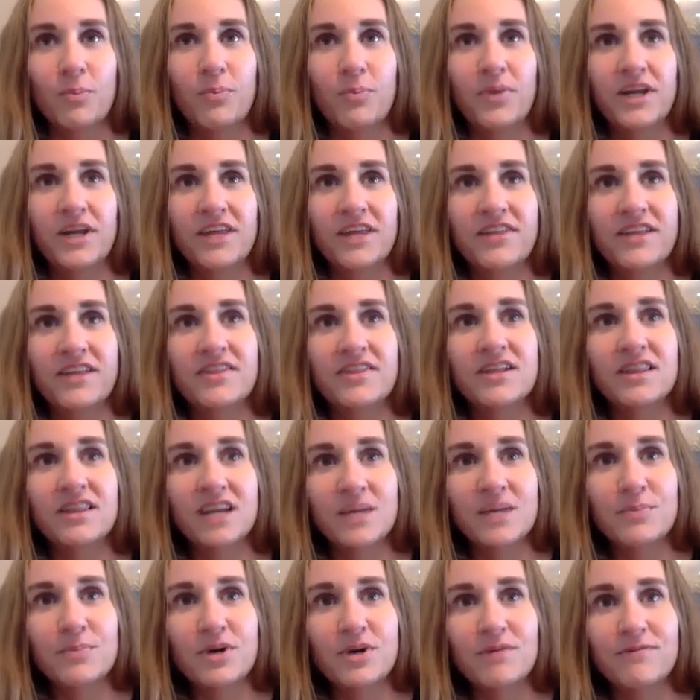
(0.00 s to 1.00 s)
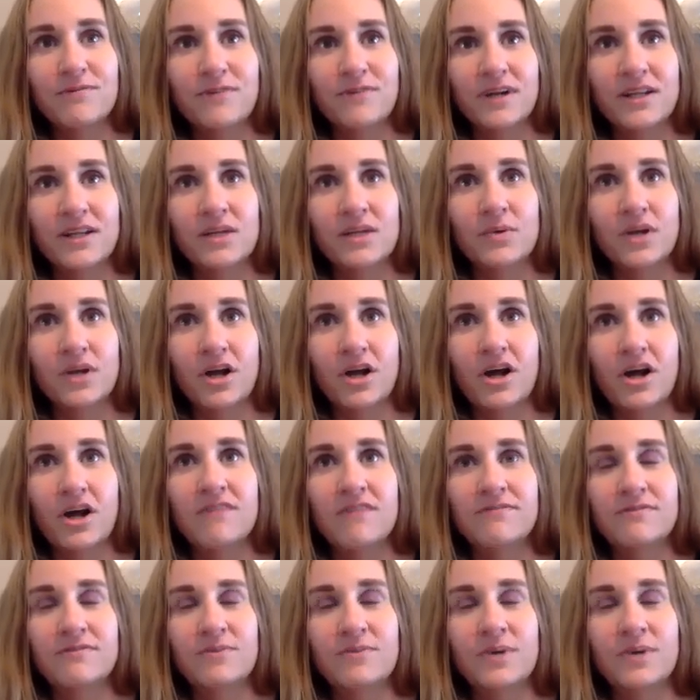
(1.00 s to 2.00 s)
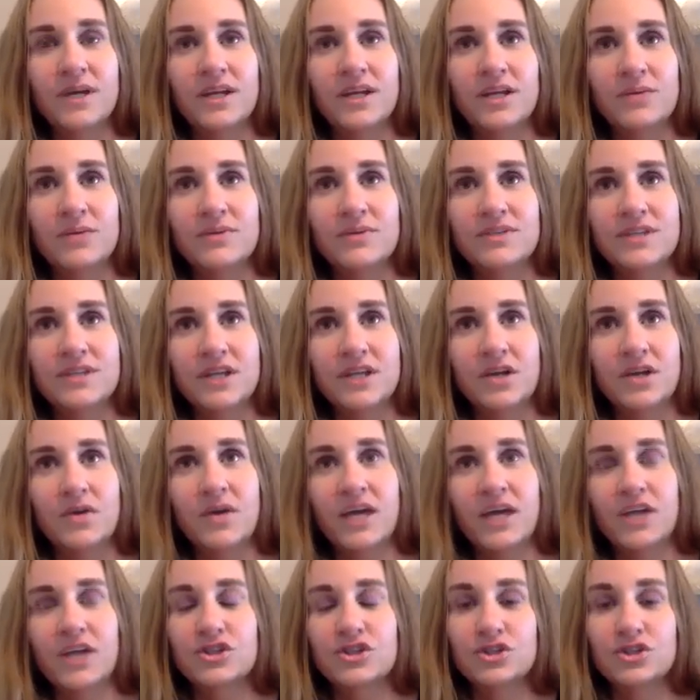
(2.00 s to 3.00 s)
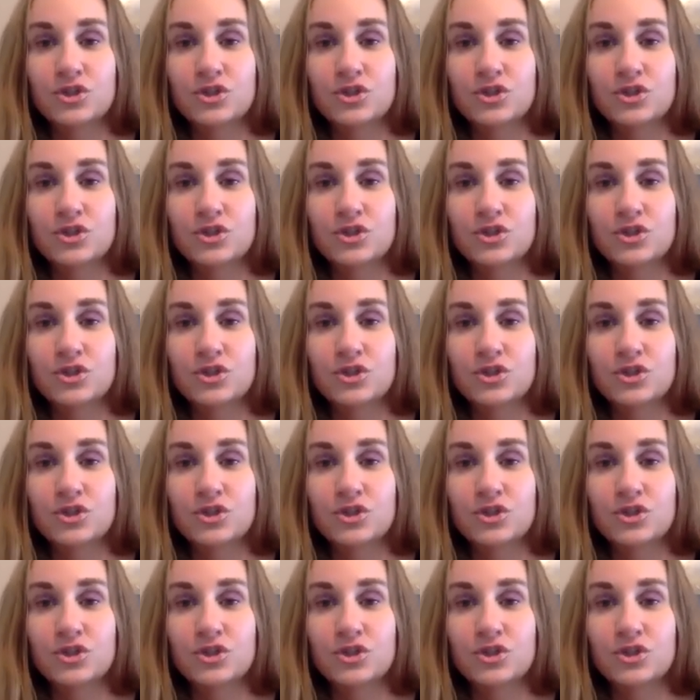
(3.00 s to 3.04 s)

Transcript: but I think the light bulb finally went off when it was like, okay,